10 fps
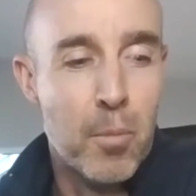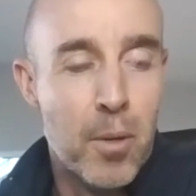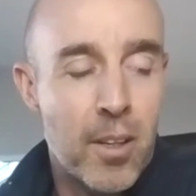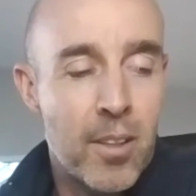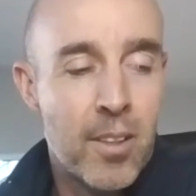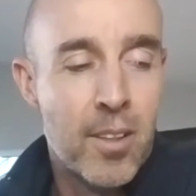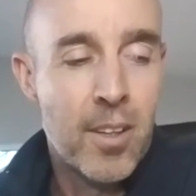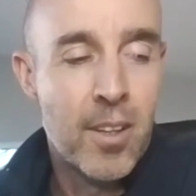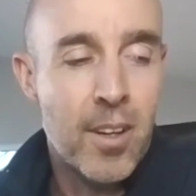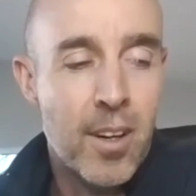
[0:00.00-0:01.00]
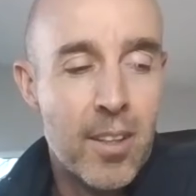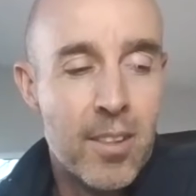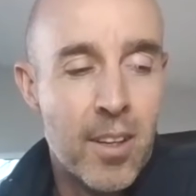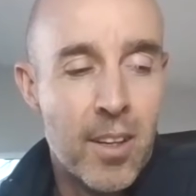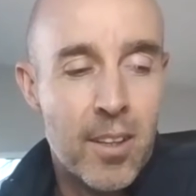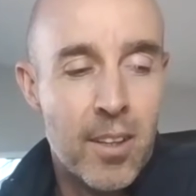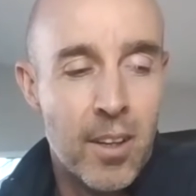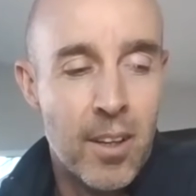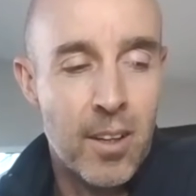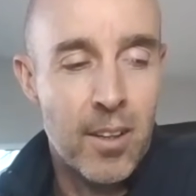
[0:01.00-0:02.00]
I mean, I think
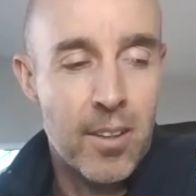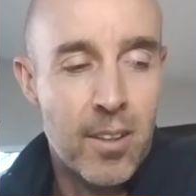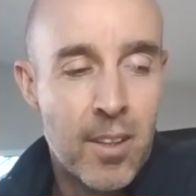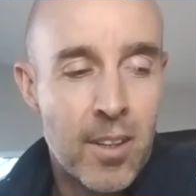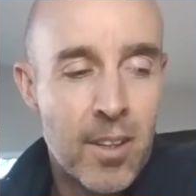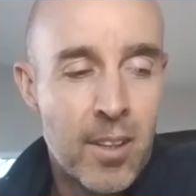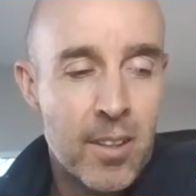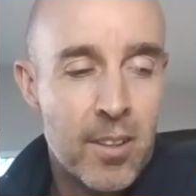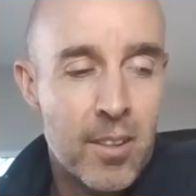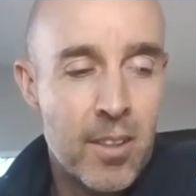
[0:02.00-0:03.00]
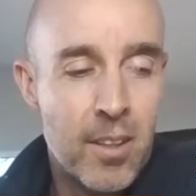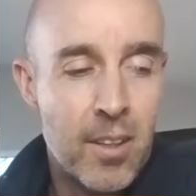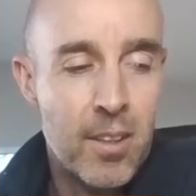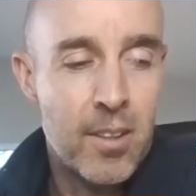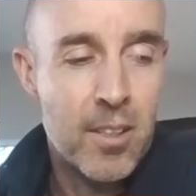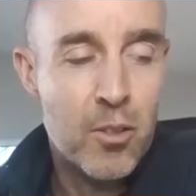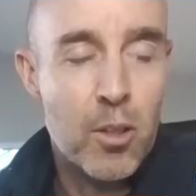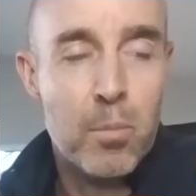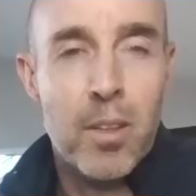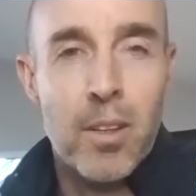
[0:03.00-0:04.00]
the
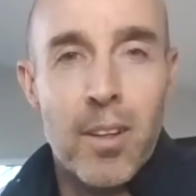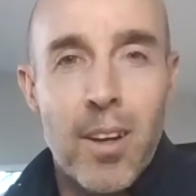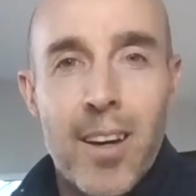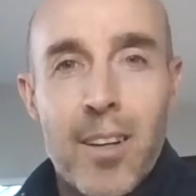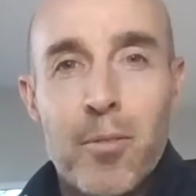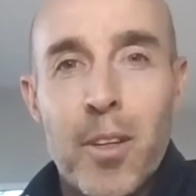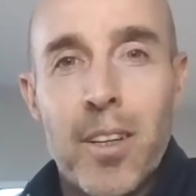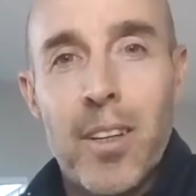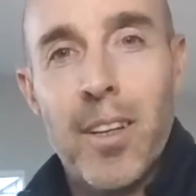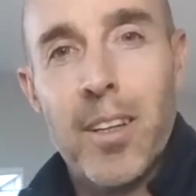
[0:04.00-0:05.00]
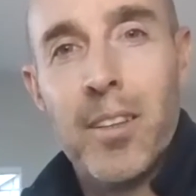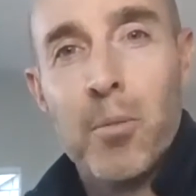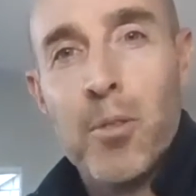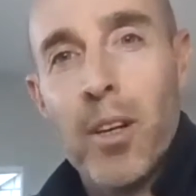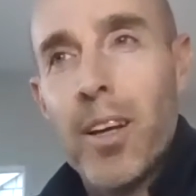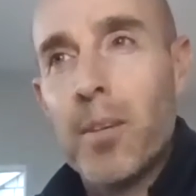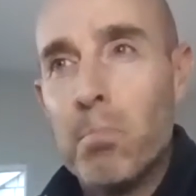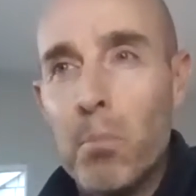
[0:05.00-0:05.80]
script had a lot of there was a lot of